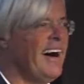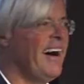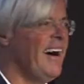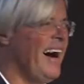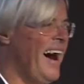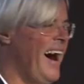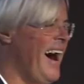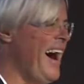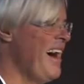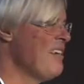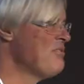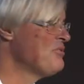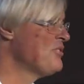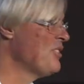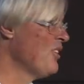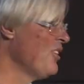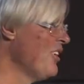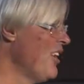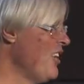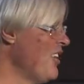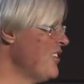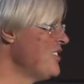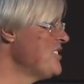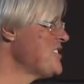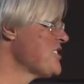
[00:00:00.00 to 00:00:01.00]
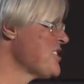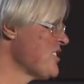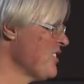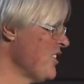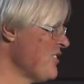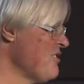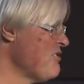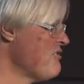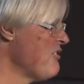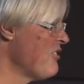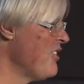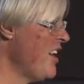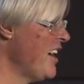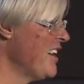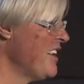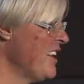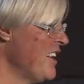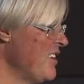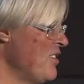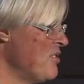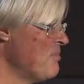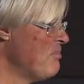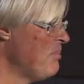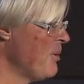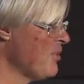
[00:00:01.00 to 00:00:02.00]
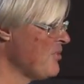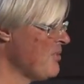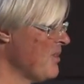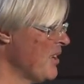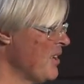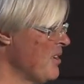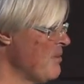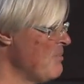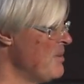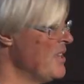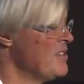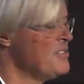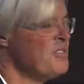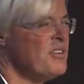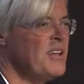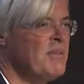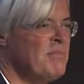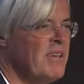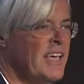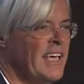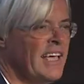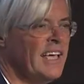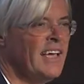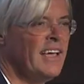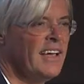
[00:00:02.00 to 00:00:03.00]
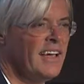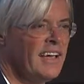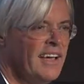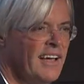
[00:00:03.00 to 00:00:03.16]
after lunch on a Friday, you're possibly going to be dreaming